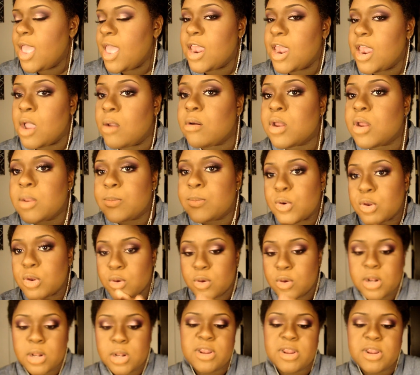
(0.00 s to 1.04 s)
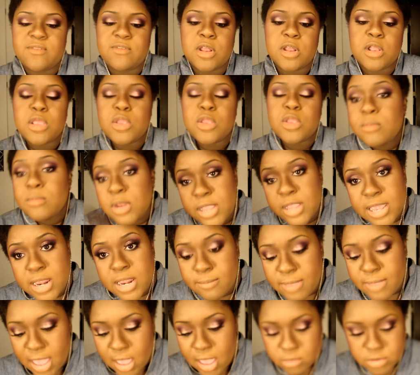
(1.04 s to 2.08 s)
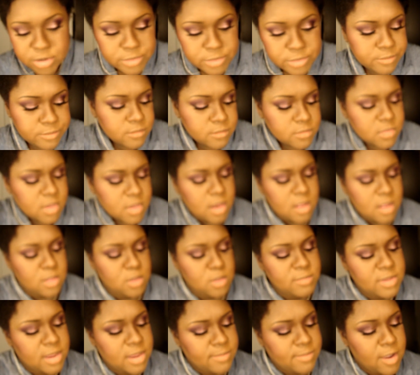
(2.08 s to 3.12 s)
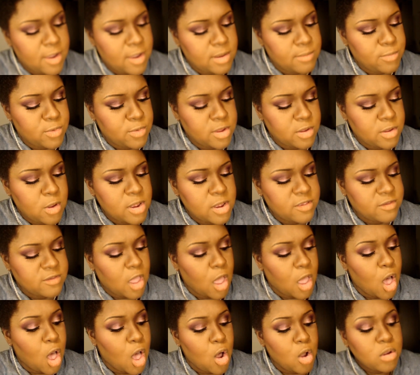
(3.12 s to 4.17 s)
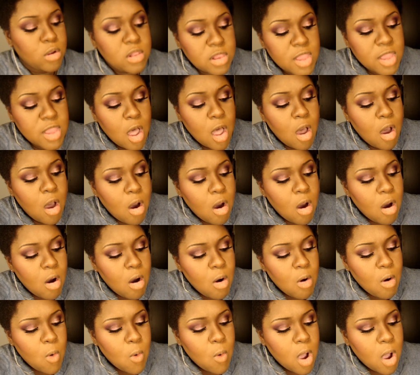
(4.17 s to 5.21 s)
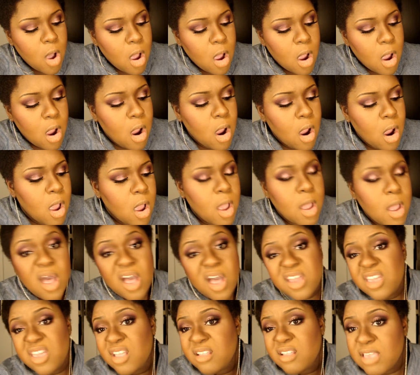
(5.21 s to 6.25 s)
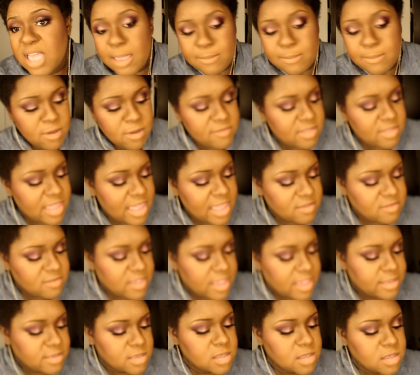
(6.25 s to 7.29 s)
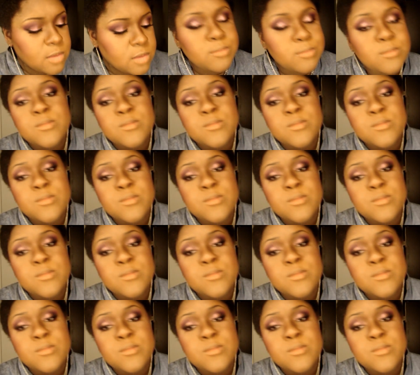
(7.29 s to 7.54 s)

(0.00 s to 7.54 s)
And now we're gonna put on a little bit of an illuminating powder. And illuminating powder I'm putting on is called Glow. Again, tapping off the excess.